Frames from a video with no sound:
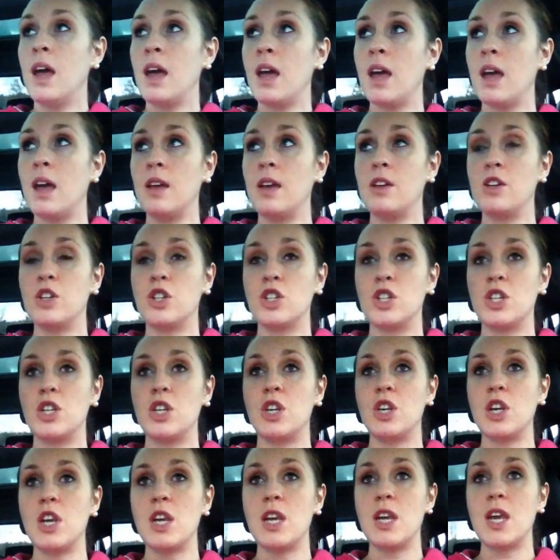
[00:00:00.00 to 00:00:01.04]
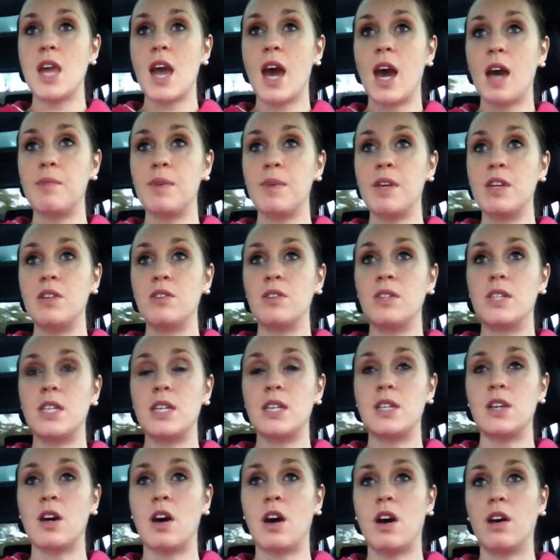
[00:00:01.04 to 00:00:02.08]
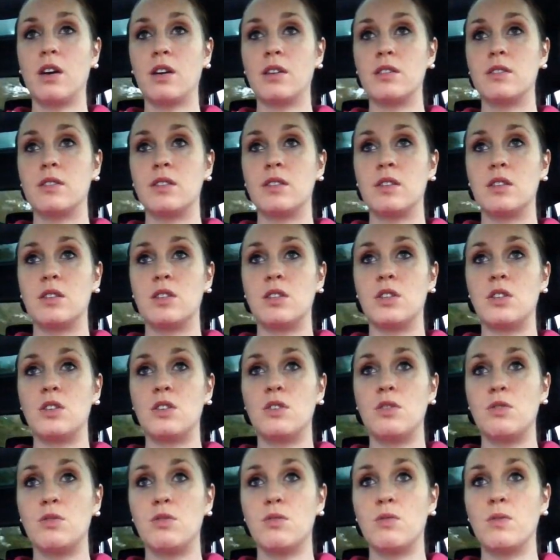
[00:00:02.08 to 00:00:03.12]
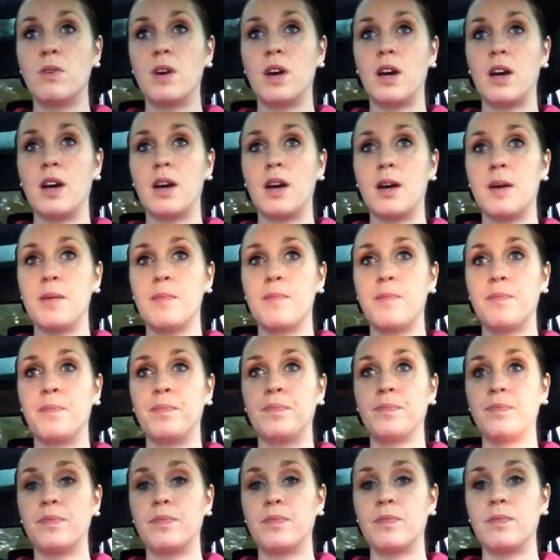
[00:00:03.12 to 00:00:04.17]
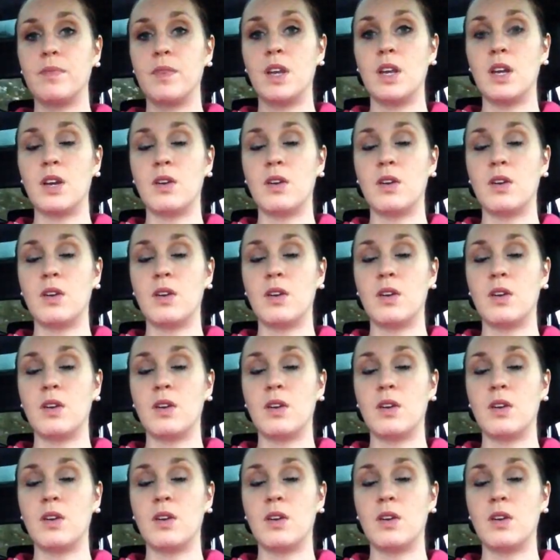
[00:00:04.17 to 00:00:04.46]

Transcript: hand, she had me do a detox to, um,